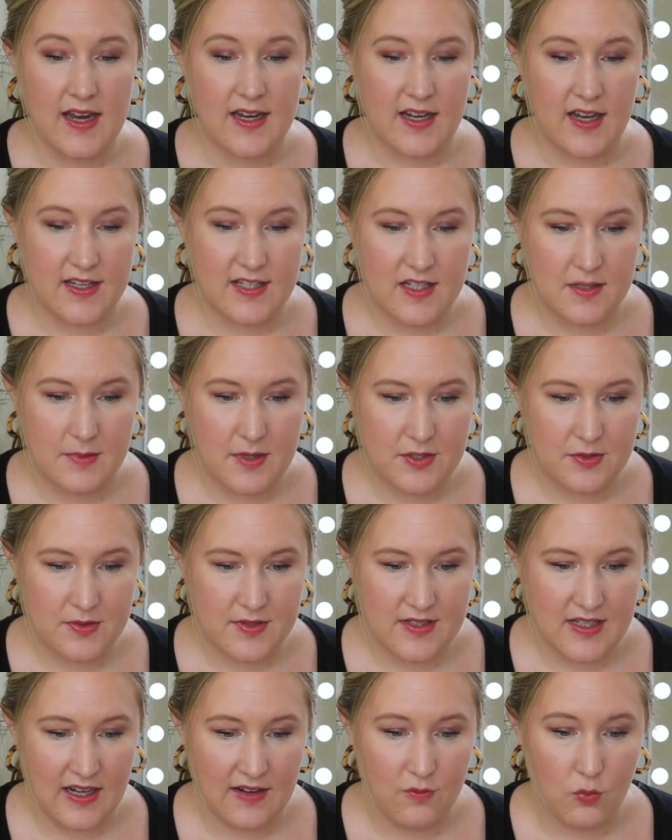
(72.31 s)
customers
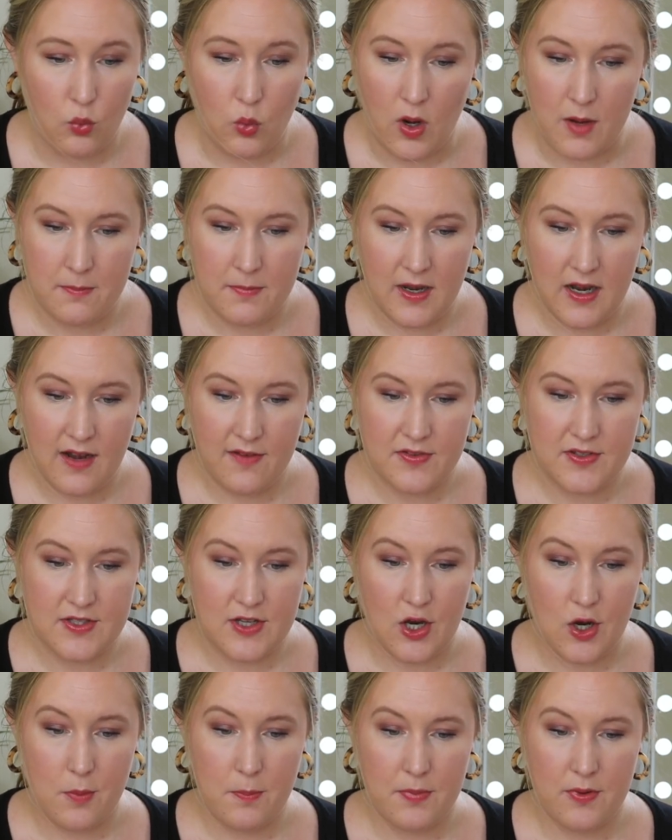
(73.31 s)
receive one bar of
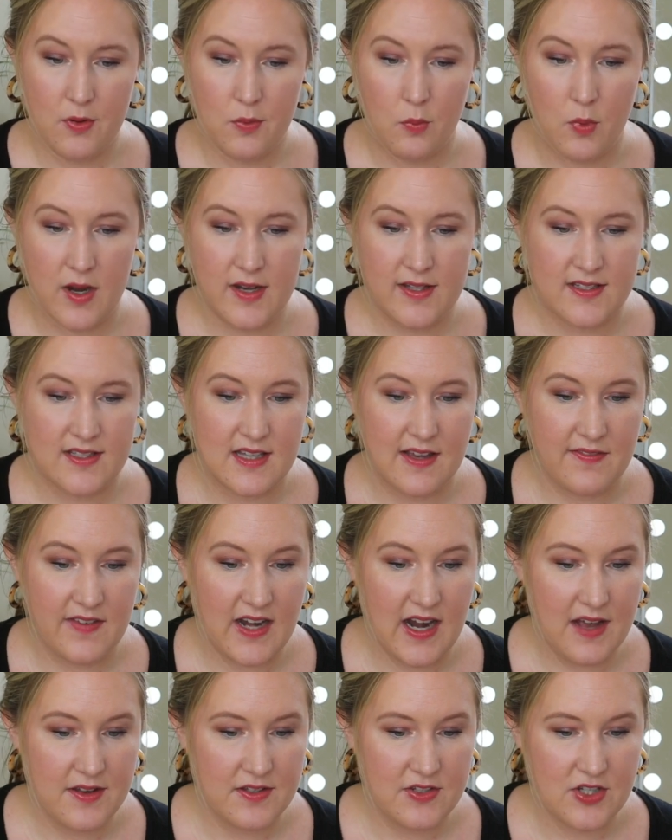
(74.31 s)
soap, one
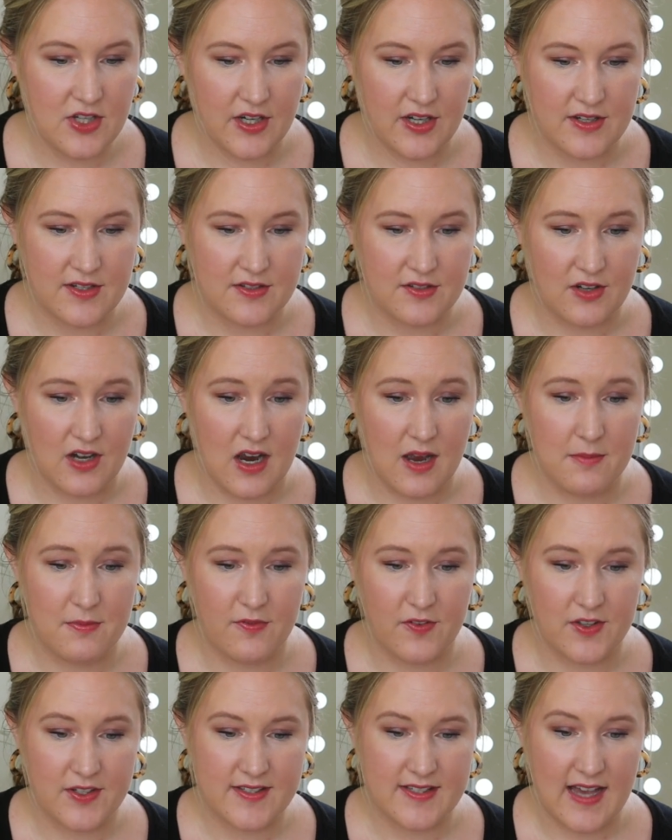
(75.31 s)
seven-ounce sugar scrub,
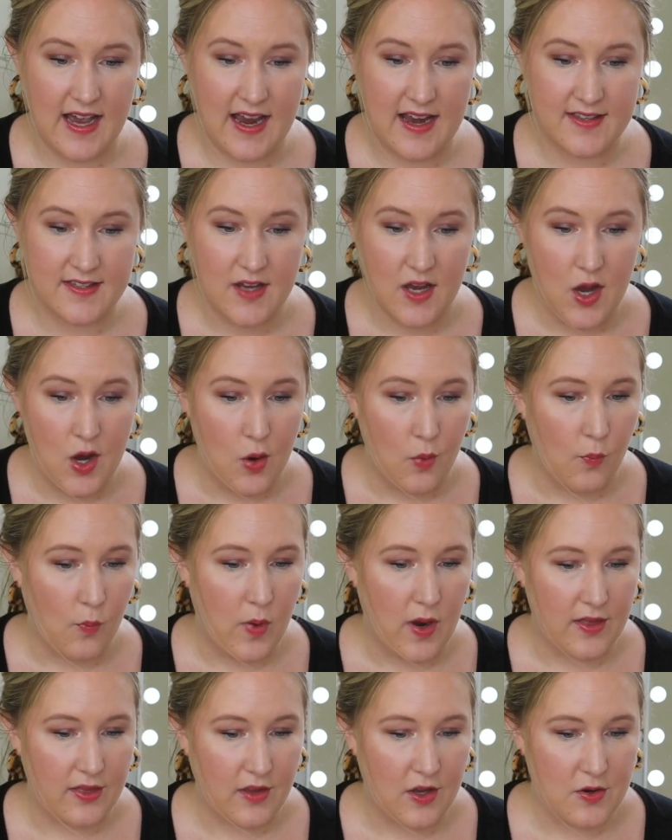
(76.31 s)
full size,
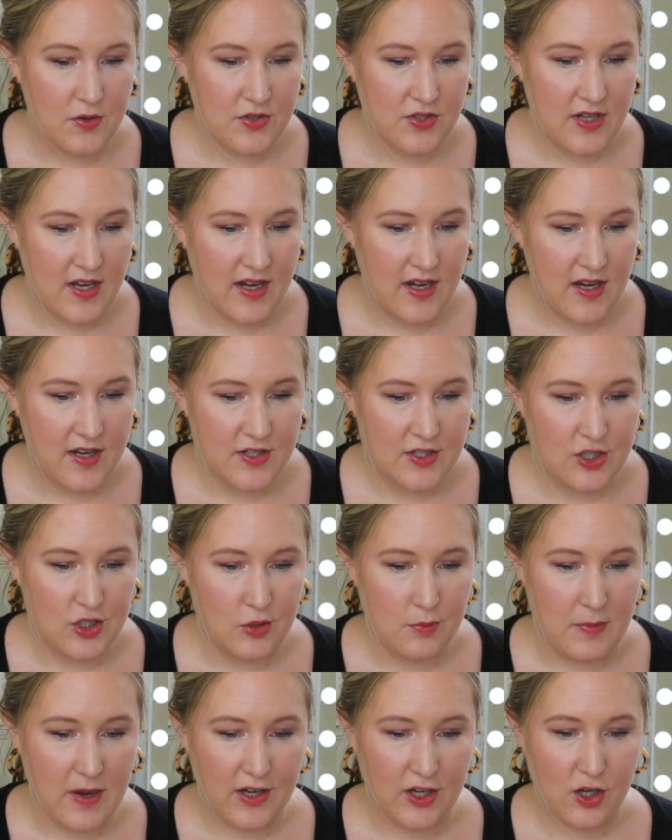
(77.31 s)
one lotion,
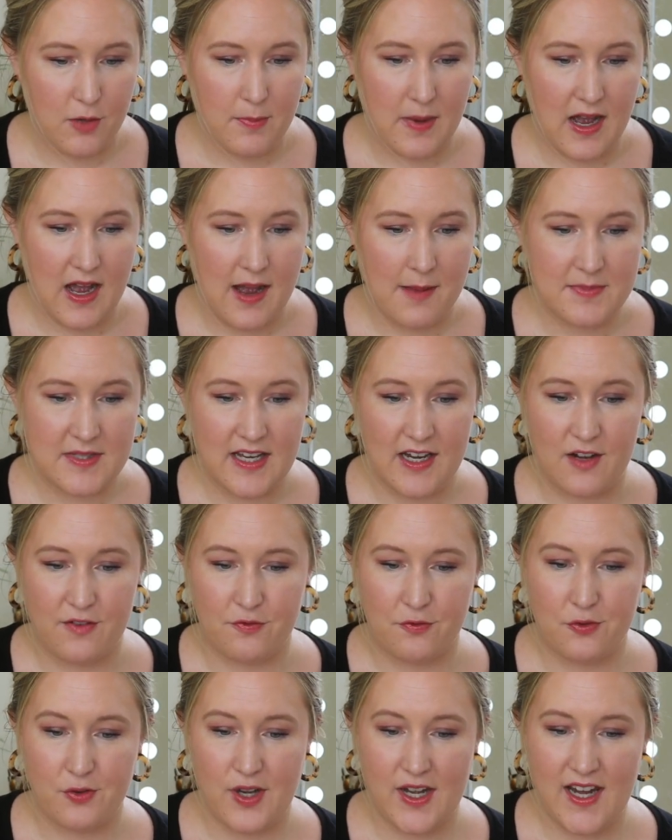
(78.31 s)
two micro bombs, and a
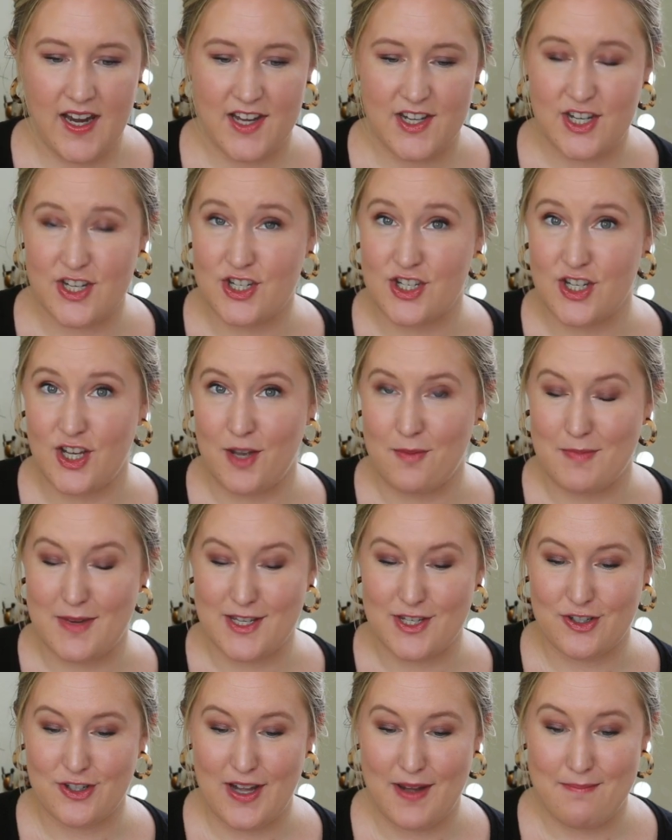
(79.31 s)
free additional
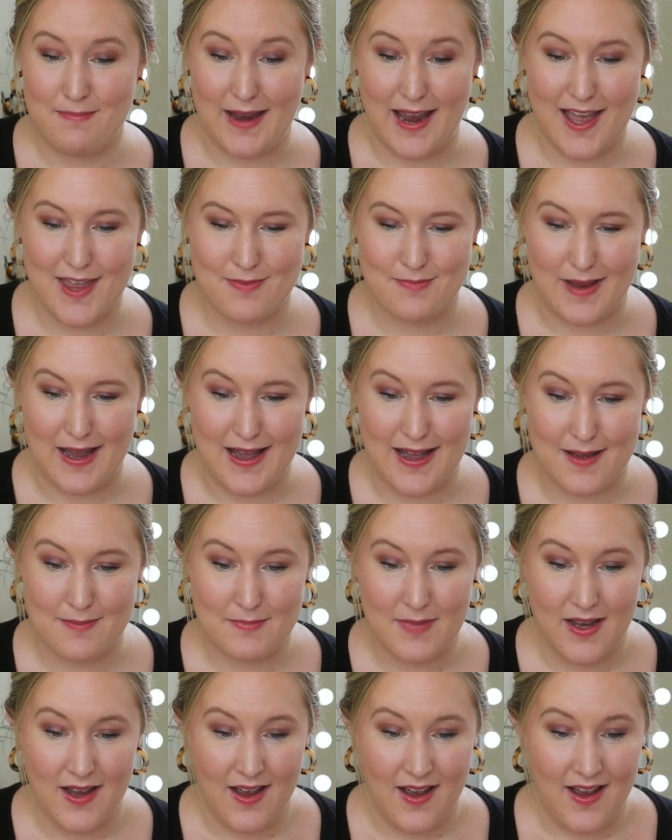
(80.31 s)
mystery bath bomb.